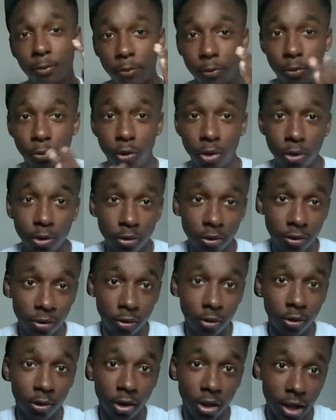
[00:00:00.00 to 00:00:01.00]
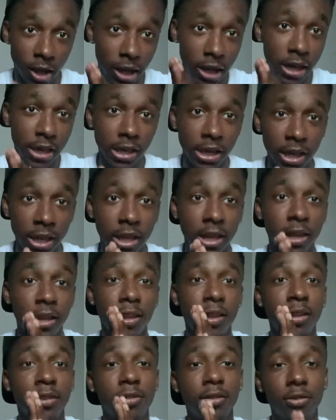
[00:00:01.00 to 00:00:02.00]
Roll to 100
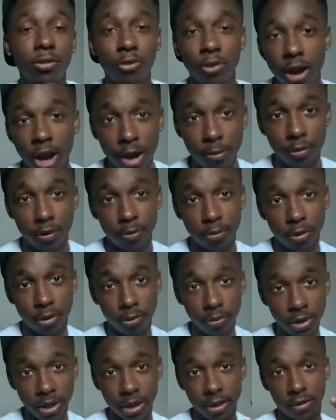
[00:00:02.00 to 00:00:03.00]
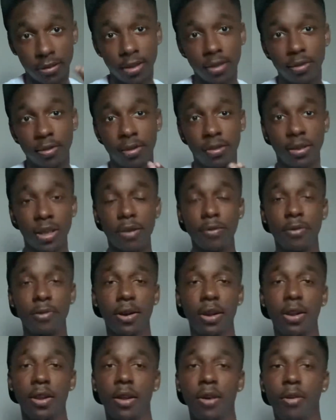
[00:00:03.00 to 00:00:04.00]
subscribers, bro. We at 67
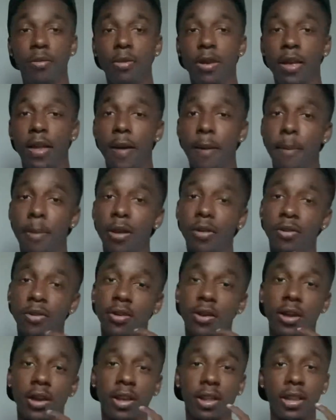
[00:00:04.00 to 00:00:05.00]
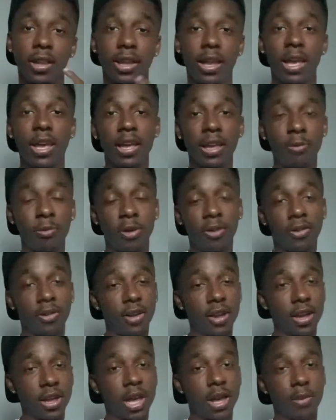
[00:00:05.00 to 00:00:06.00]
right now, man. Make sure y'all like, make sure
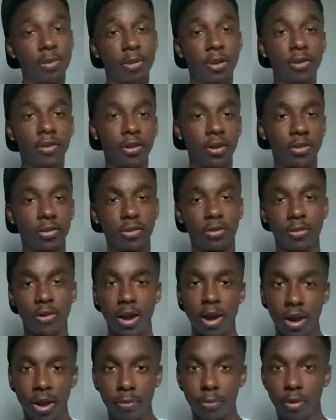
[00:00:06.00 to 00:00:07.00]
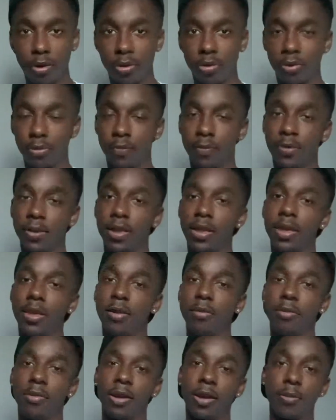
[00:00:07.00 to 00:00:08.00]
y'all comment, make sure y'all subscribe, bro.
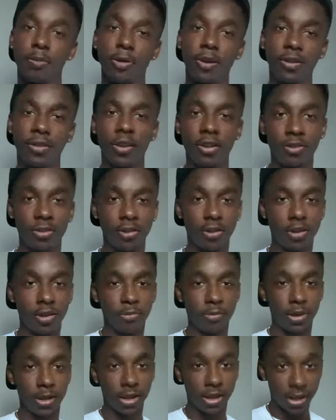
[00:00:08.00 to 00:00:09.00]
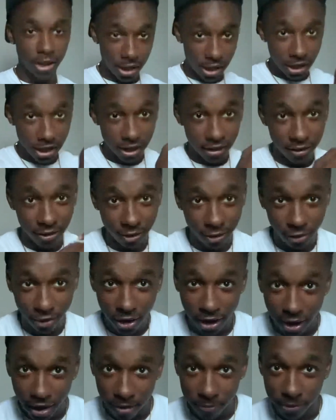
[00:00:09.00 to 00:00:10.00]
Man, I appreciate y'all, man. It's a
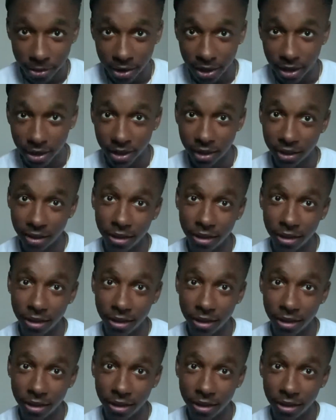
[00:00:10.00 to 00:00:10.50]
grind, man.